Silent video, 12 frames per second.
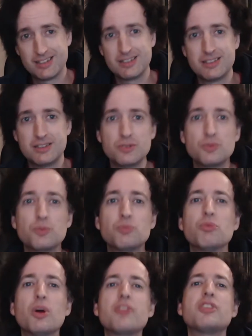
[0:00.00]
Uh,
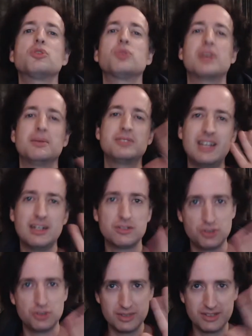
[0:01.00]
what this all comes down
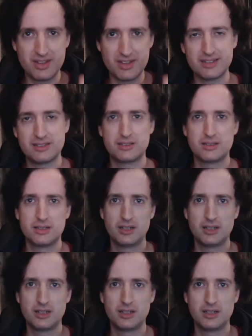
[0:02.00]
to is this.